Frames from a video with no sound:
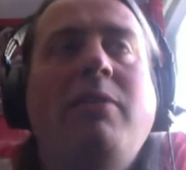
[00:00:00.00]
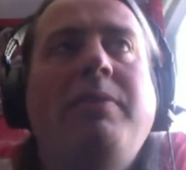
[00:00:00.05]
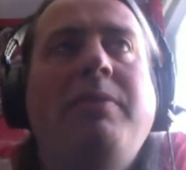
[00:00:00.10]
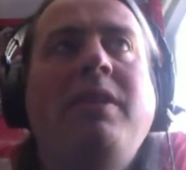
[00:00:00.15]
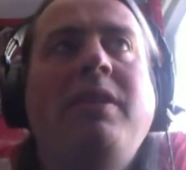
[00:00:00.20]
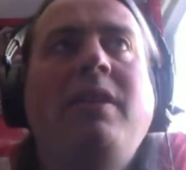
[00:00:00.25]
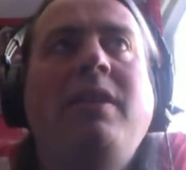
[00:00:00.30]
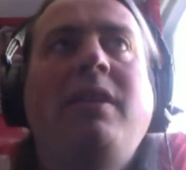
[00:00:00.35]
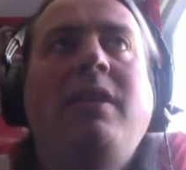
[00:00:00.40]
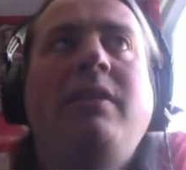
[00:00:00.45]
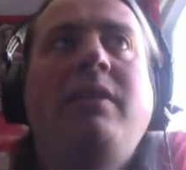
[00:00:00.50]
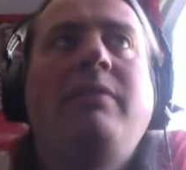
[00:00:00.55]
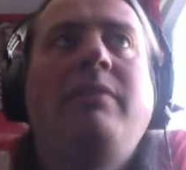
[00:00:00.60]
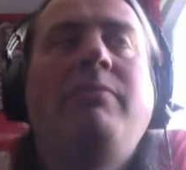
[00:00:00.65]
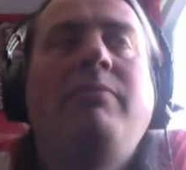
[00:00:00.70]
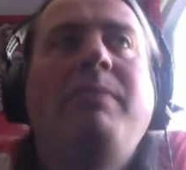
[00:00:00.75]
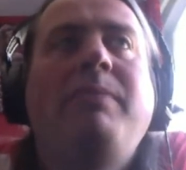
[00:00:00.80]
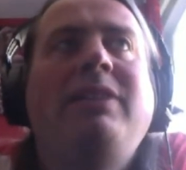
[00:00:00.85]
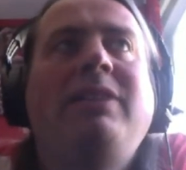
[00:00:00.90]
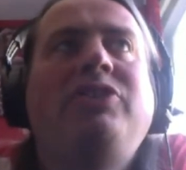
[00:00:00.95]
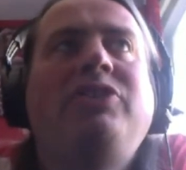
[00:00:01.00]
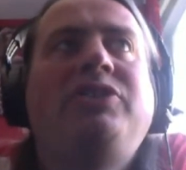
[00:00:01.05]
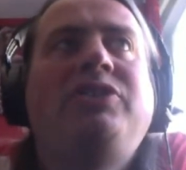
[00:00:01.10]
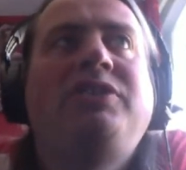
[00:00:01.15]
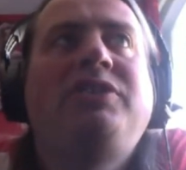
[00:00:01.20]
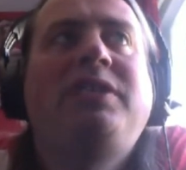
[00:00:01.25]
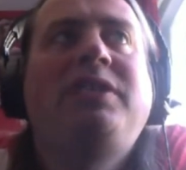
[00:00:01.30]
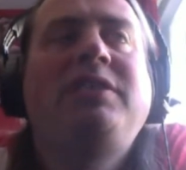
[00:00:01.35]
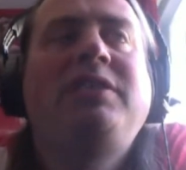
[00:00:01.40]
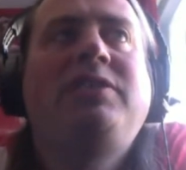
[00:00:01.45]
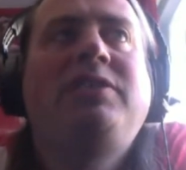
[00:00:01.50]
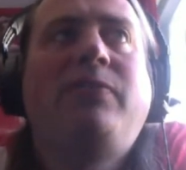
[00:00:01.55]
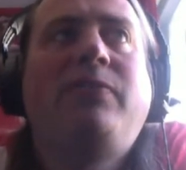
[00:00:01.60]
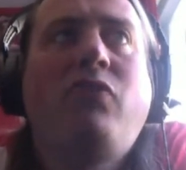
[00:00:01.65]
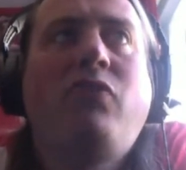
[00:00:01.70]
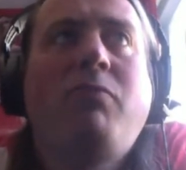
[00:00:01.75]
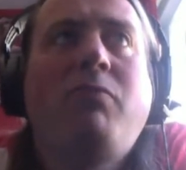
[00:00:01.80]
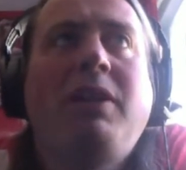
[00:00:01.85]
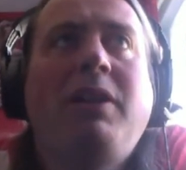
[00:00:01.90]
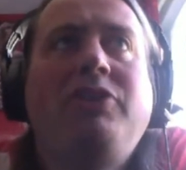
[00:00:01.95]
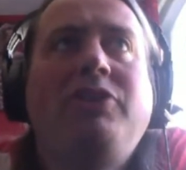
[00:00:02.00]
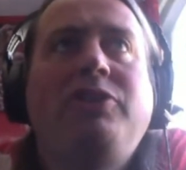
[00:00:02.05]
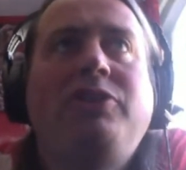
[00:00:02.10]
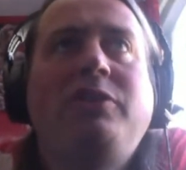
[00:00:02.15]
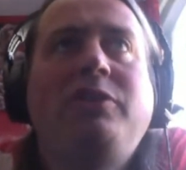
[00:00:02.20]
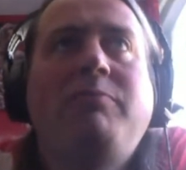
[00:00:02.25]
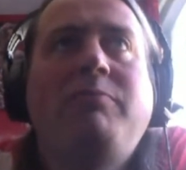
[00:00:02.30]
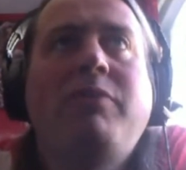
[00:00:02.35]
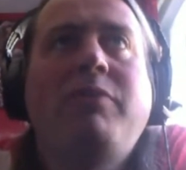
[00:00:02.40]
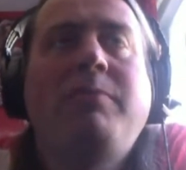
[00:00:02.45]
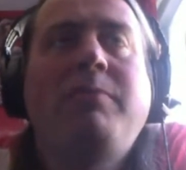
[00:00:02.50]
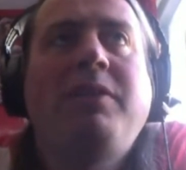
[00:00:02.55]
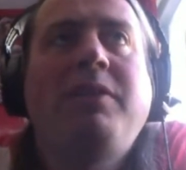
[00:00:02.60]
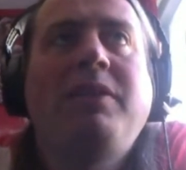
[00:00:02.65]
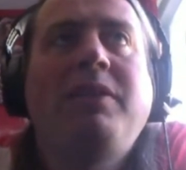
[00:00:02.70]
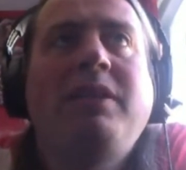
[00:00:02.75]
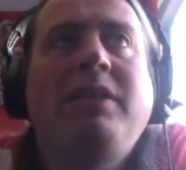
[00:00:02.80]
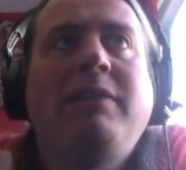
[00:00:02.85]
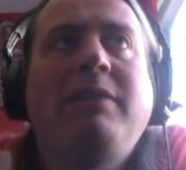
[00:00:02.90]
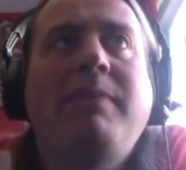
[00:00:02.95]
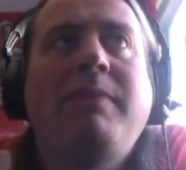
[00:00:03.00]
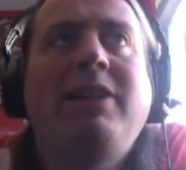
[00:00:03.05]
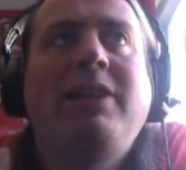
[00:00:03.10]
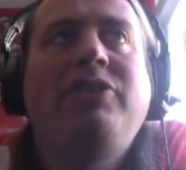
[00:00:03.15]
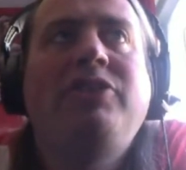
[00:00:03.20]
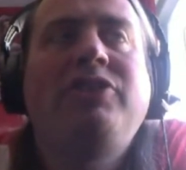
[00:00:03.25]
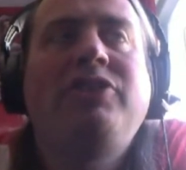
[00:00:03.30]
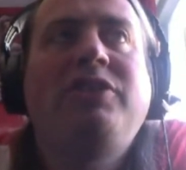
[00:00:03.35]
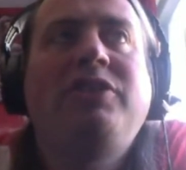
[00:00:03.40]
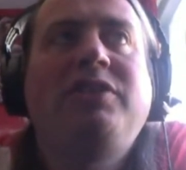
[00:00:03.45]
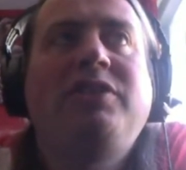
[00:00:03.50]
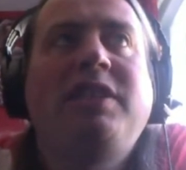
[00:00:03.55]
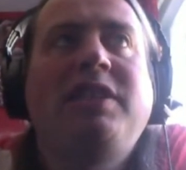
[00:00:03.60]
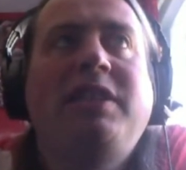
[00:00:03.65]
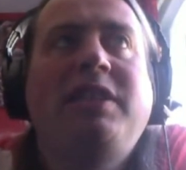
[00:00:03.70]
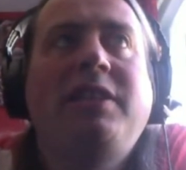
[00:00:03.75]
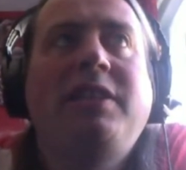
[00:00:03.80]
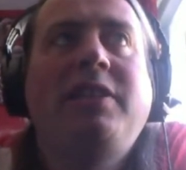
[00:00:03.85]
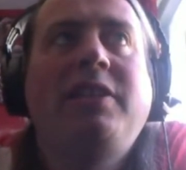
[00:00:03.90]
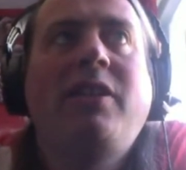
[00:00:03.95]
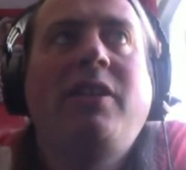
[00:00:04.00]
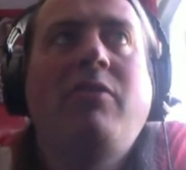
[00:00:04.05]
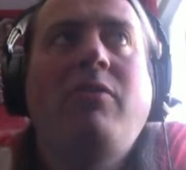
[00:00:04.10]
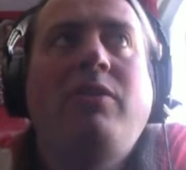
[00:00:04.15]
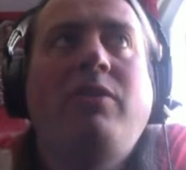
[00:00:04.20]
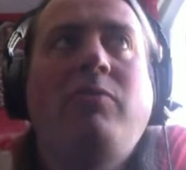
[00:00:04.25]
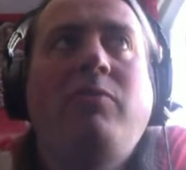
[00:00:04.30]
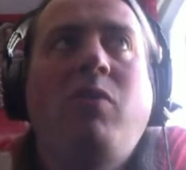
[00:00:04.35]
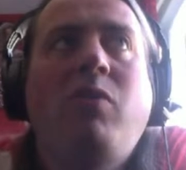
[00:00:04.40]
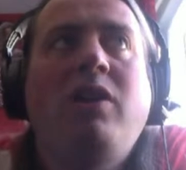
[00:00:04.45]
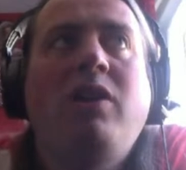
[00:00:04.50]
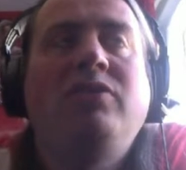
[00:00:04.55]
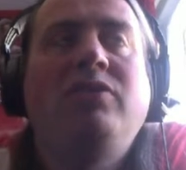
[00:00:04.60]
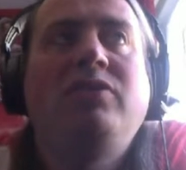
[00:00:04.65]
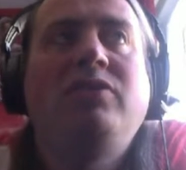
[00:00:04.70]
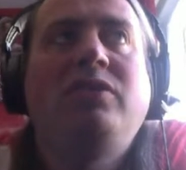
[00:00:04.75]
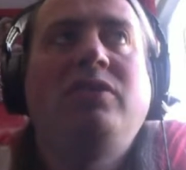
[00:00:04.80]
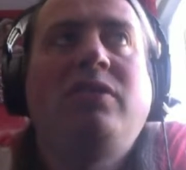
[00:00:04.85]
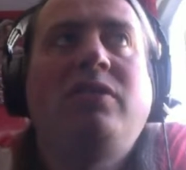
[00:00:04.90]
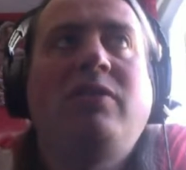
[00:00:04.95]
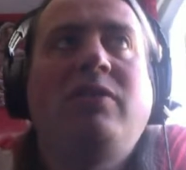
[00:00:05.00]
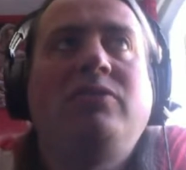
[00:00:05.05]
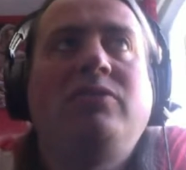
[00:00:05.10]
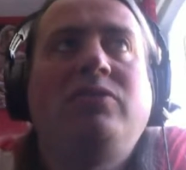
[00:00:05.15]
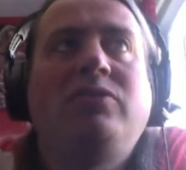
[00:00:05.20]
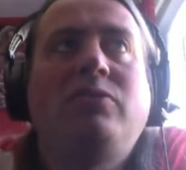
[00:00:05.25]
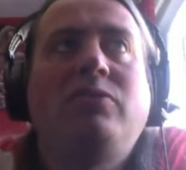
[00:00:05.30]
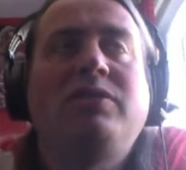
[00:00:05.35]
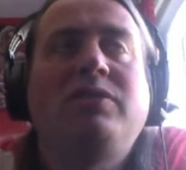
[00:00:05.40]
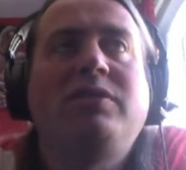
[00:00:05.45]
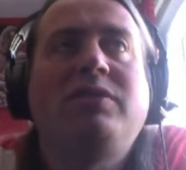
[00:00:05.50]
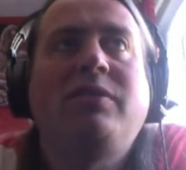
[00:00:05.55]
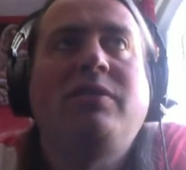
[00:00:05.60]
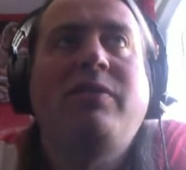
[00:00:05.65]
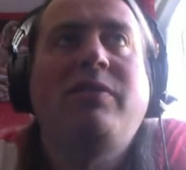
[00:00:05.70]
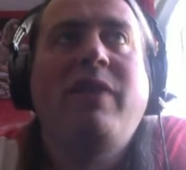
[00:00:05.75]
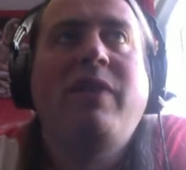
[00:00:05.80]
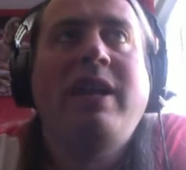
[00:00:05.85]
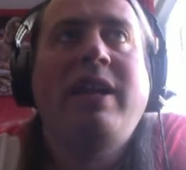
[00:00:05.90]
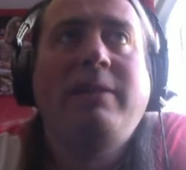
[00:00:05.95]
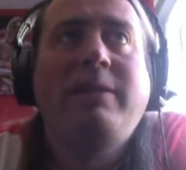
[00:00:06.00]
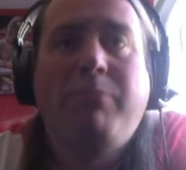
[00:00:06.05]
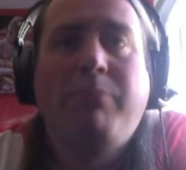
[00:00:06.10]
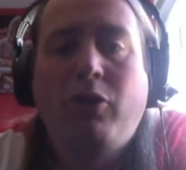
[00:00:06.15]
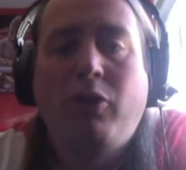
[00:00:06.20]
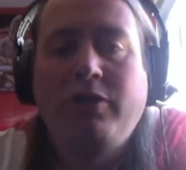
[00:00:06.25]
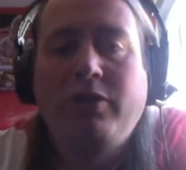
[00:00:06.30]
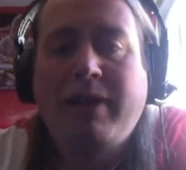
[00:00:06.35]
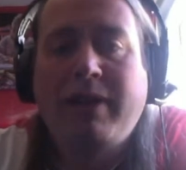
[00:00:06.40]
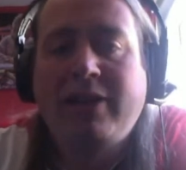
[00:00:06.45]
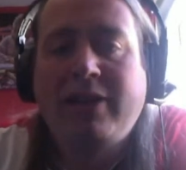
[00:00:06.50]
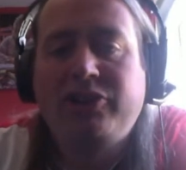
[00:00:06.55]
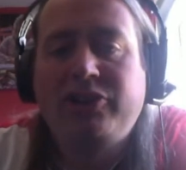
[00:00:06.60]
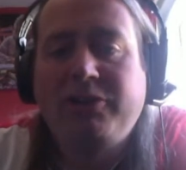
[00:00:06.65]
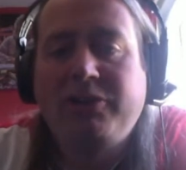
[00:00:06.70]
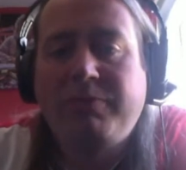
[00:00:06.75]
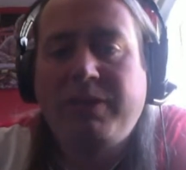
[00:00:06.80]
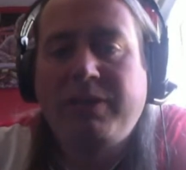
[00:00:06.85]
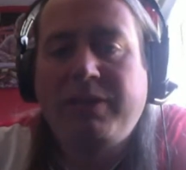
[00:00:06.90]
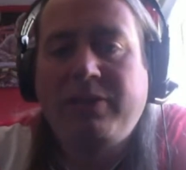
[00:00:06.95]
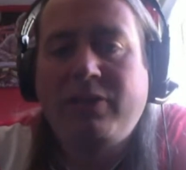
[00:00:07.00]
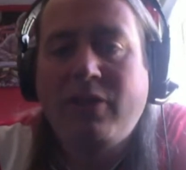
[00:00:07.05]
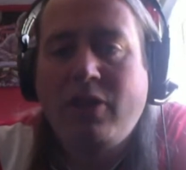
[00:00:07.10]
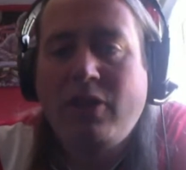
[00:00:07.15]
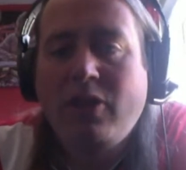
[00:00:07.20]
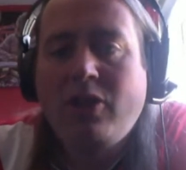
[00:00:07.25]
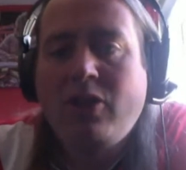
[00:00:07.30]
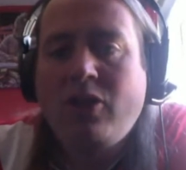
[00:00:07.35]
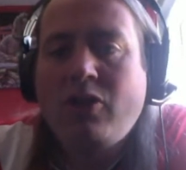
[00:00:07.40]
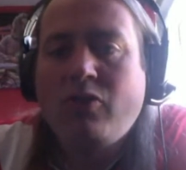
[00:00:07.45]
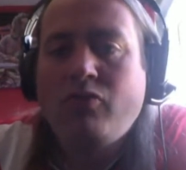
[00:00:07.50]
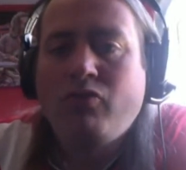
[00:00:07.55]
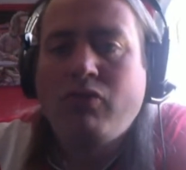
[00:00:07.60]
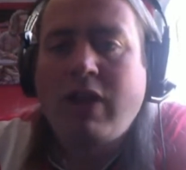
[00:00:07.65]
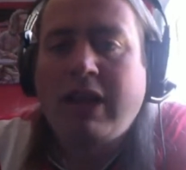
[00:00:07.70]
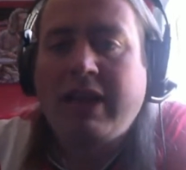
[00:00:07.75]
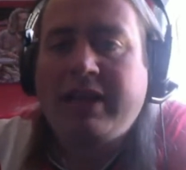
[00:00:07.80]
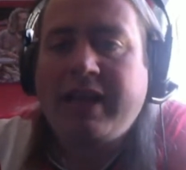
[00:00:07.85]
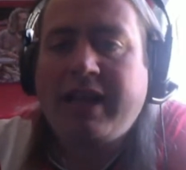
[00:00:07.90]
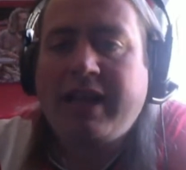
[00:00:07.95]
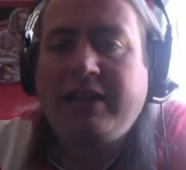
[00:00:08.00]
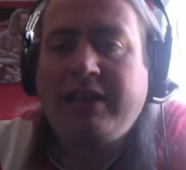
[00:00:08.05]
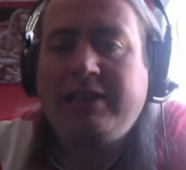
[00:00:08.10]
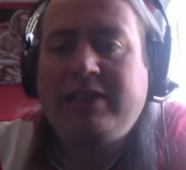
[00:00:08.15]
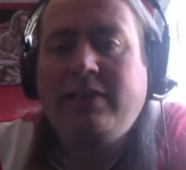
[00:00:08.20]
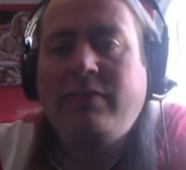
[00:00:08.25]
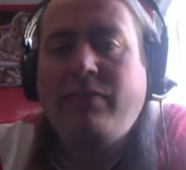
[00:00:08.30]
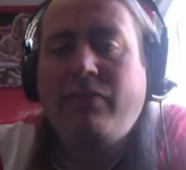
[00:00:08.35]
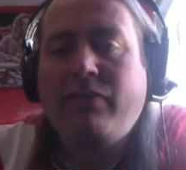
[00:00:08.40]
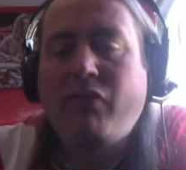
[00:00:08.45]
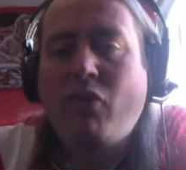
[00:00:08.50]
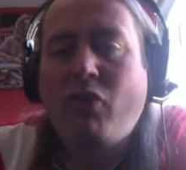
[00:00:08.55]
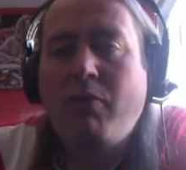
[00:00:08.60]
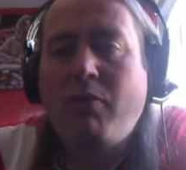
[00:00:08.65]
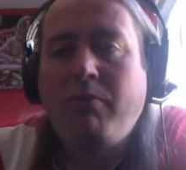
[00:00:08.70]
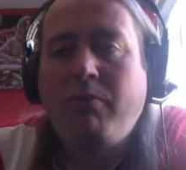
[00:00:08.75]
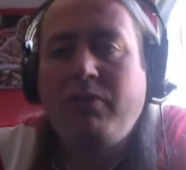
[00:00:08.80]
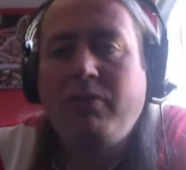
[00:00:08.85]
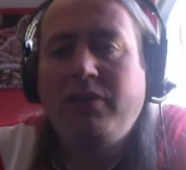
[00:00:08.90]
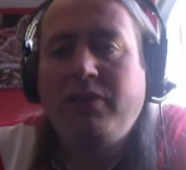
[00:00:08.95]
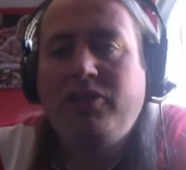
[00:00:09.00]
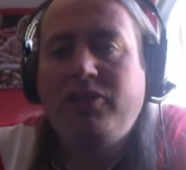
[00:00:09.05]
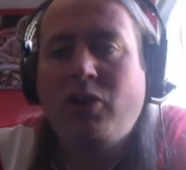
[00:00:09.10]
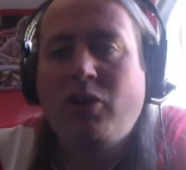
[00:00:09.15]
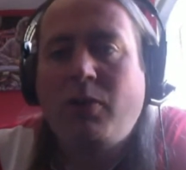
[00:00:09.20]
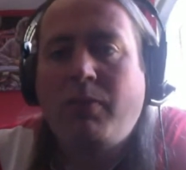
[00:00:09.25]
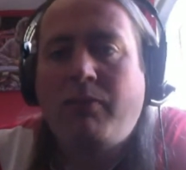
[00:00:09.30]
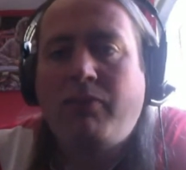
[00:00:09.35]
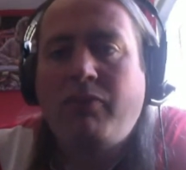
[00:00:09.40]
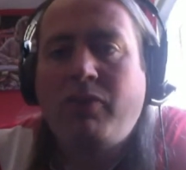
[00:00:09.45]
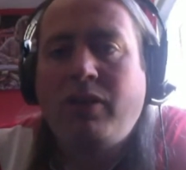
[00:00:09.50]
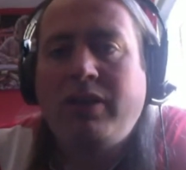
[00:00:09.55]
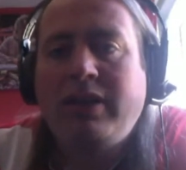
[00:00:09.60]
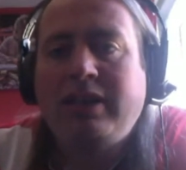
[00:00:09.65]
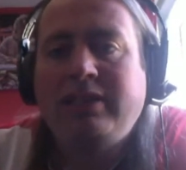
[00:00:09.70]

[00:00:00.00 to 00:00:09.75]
I mean, Manchester, since the formation of the Premier League, Manchester City are the only ones of those toxics that have at any point actually been relegated from the top flight.